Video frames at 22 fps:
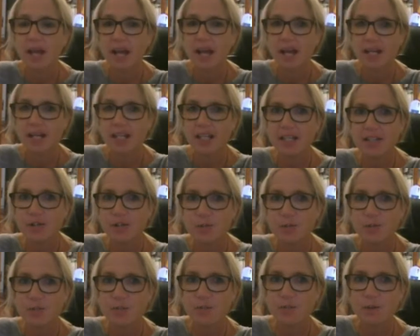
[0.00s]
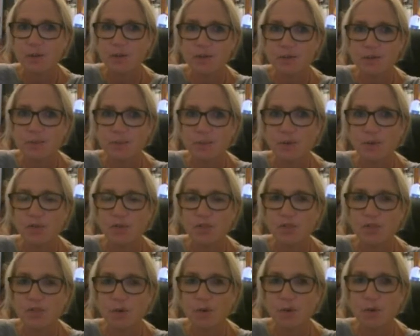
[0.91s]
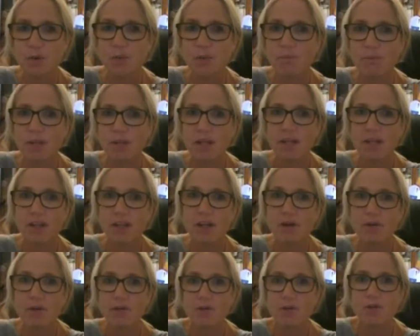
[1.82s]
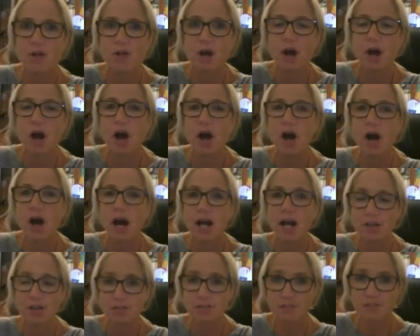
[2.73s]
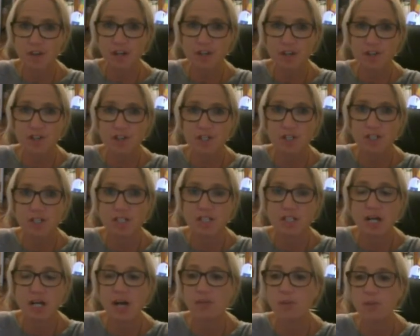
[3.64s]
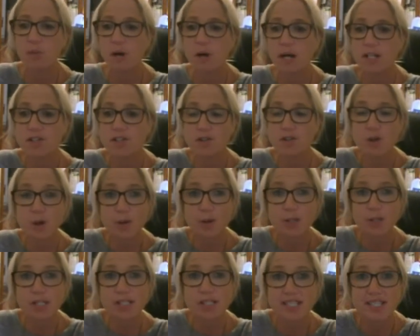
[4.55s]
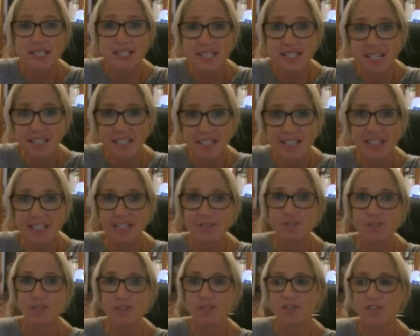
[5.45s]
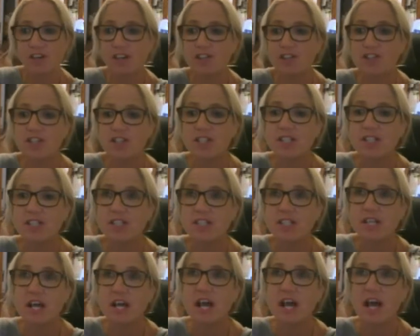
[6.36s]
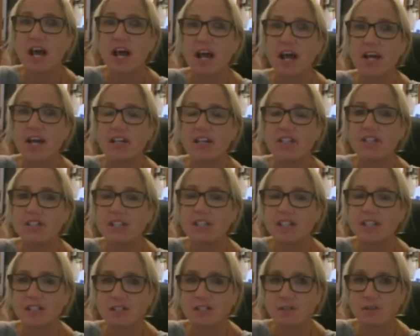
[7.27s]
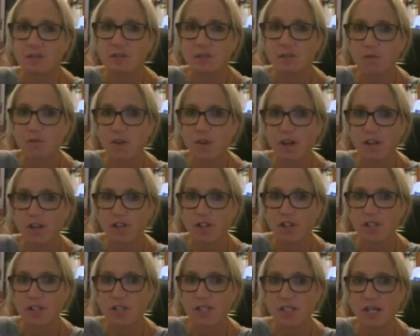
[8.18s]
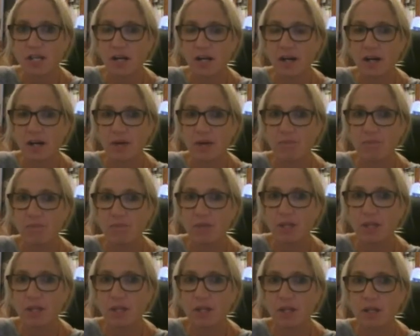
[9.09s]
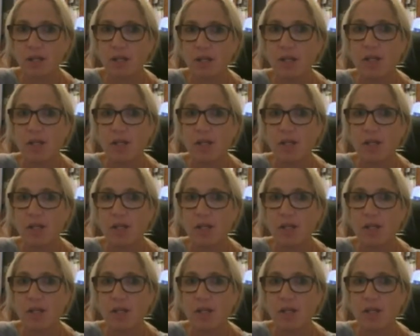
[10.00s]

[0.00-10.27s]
and it's responsible for those higher functions, otherwise known as executive functions. And these sorts of functions are the